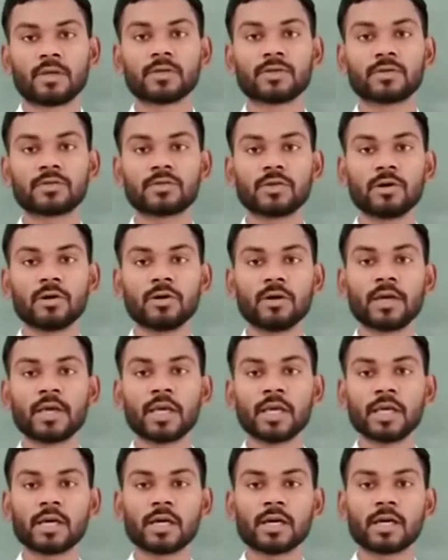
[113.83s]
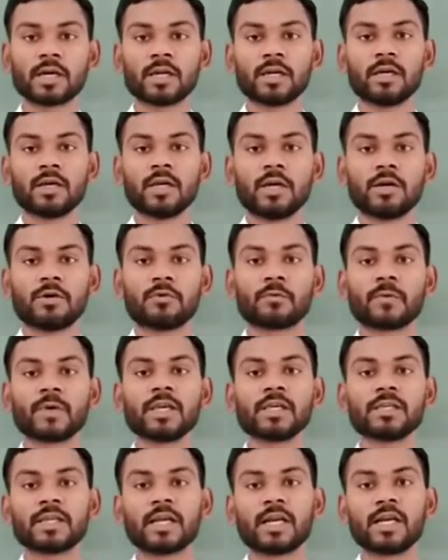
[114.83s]
So here
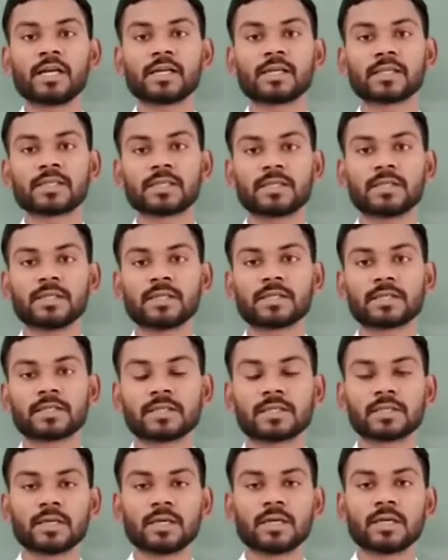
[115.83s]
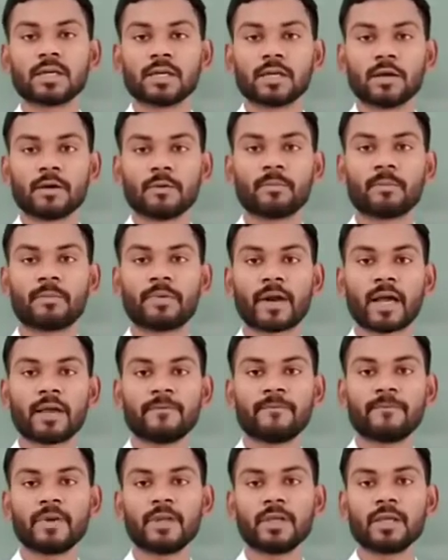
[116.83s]
we shall discuss
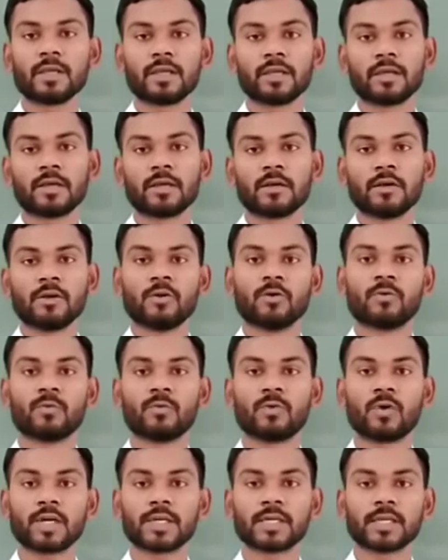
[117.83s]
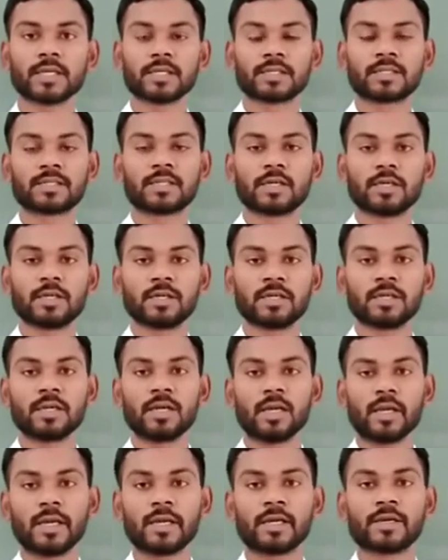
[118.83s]
briefly what is
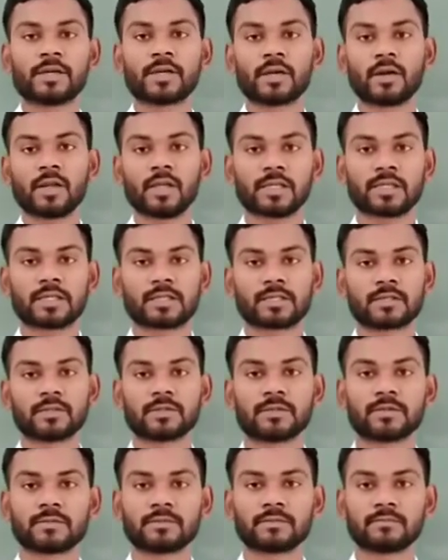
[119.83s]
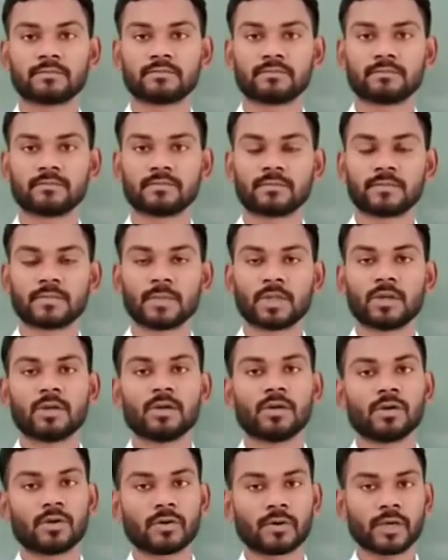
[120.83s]
the interest.
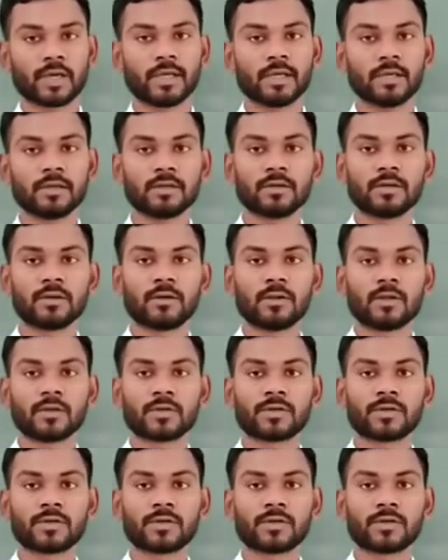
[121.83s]
Okay,